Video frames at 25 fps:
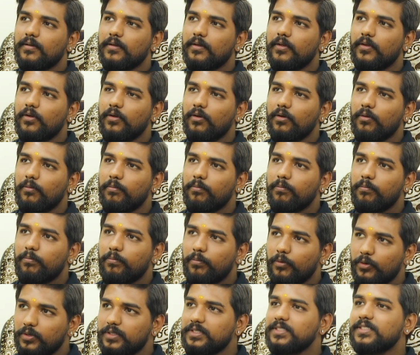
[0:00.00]
you know,
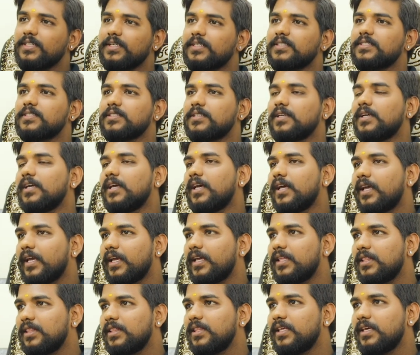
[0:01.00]
puts us
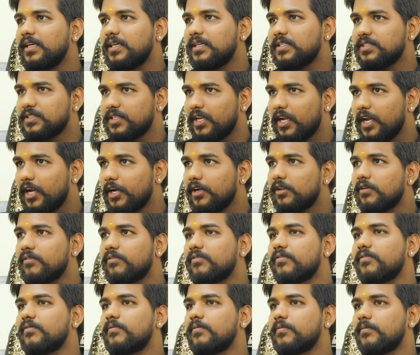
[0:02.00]
in the state
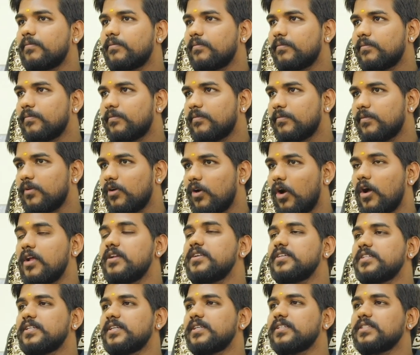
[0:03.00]
of
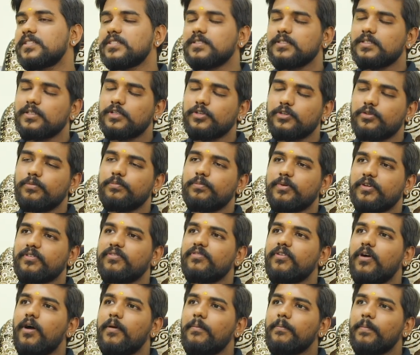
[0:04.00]
conscious to
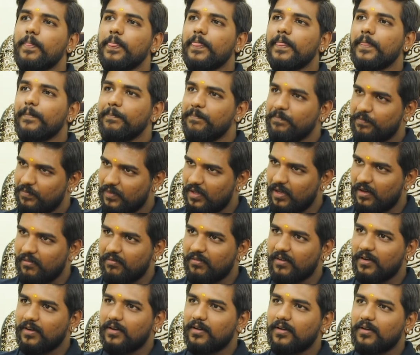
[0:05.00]
perform
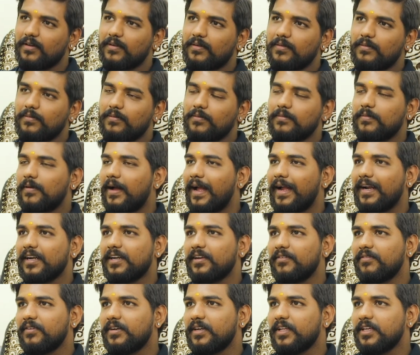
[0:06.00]
our
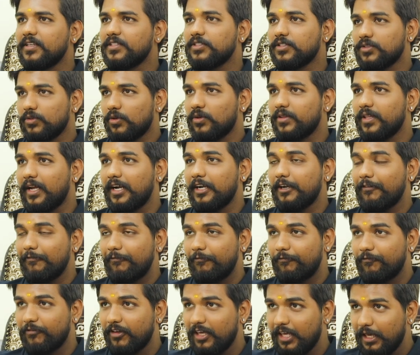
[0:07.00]
activities so that
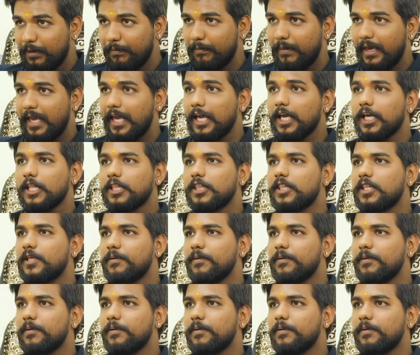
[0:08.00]
we make